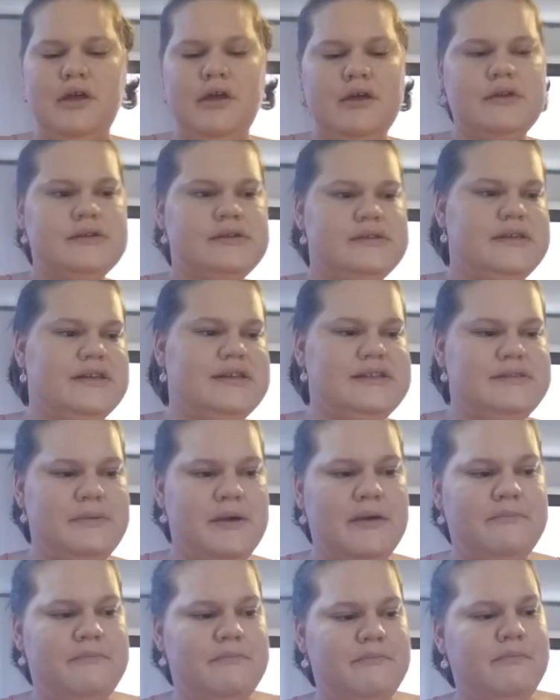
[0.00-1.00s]
Since
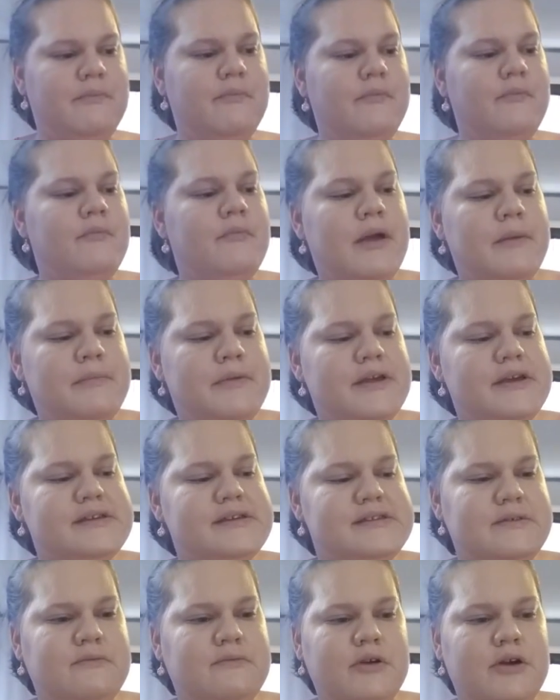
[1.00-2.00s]
my place
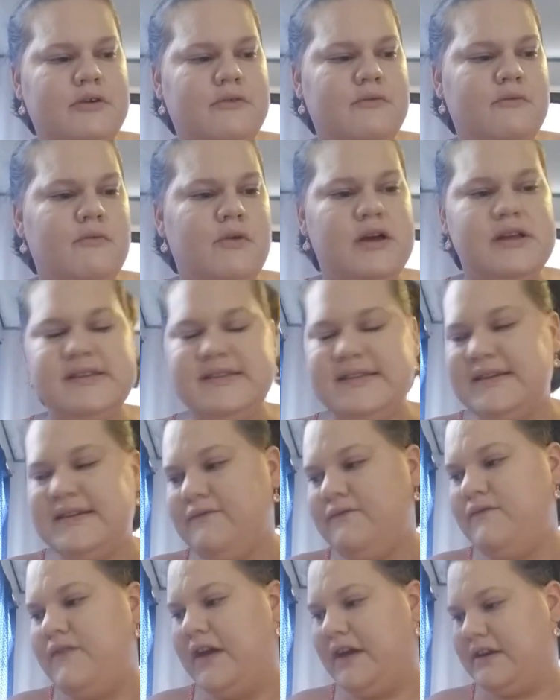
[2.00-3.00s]
of work was
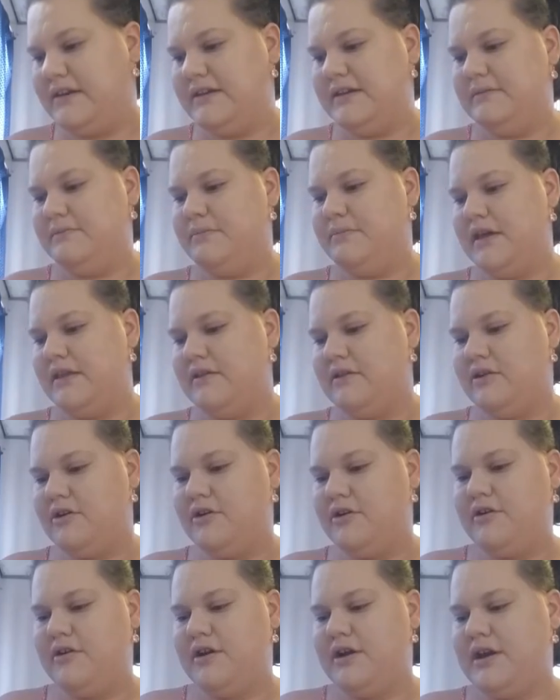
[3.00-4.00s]
affected by the
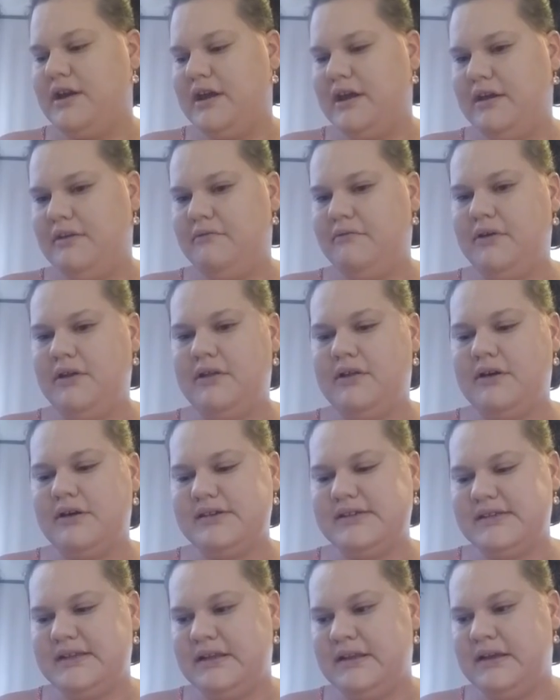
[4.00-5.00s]
hurricane, we
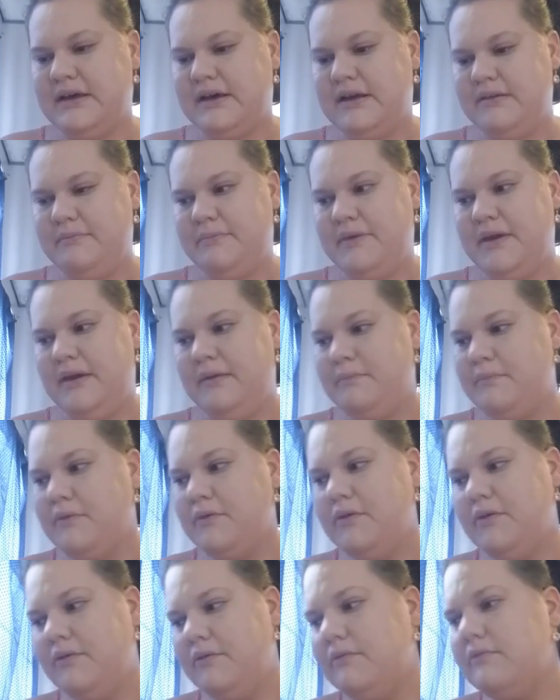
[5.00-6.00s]
lost a lot of
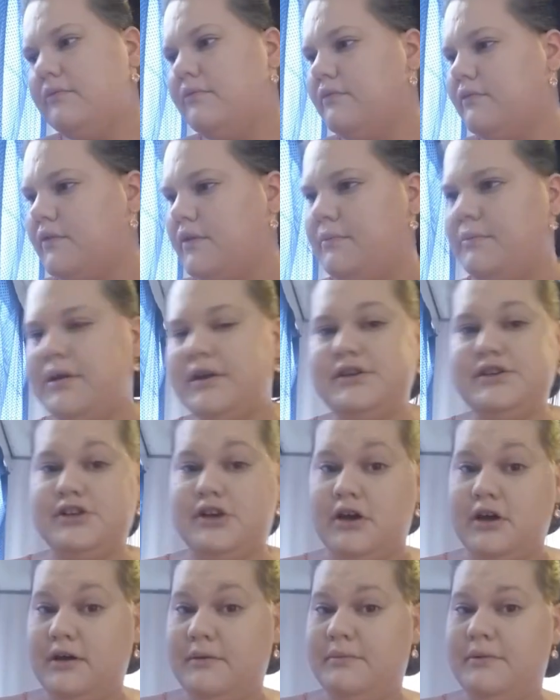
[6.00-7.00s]
people from my
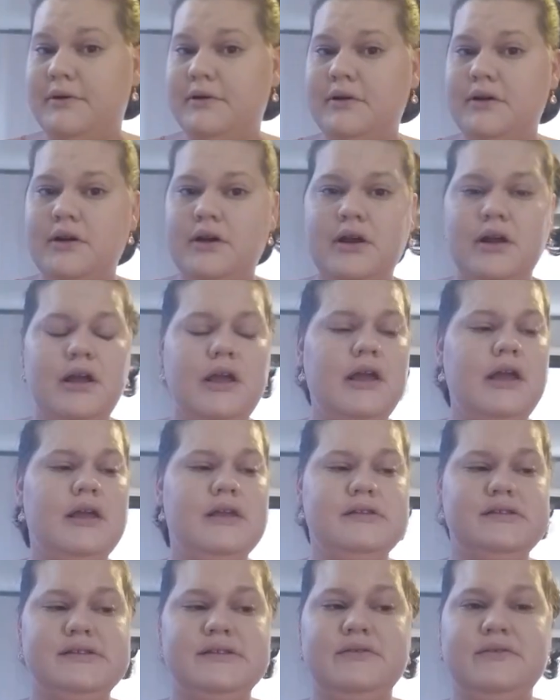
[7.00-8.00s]
job. And
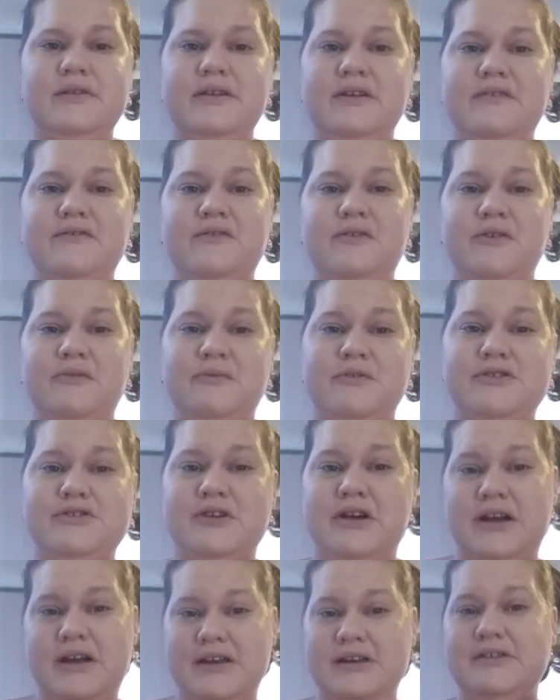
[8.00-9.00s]
so therefore we're
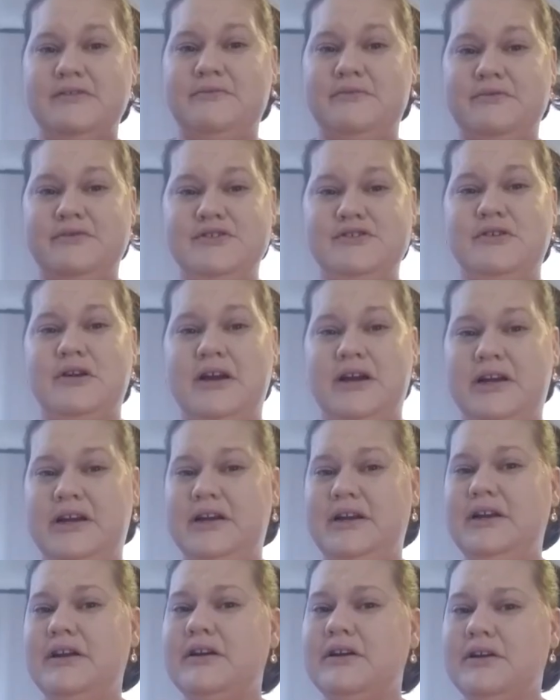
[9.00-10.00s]
trying to
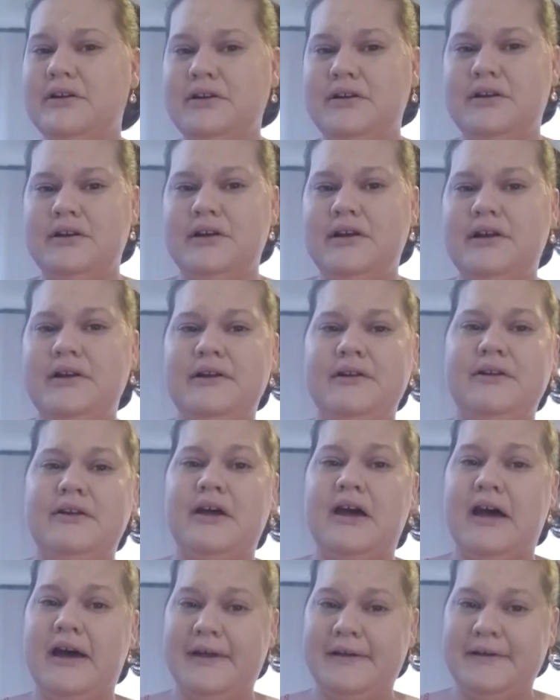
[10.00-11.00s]
retrain and
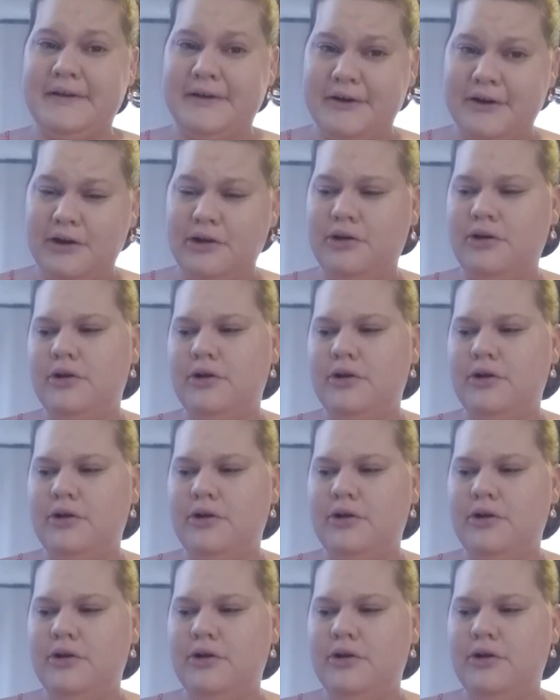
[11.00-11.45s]
hire.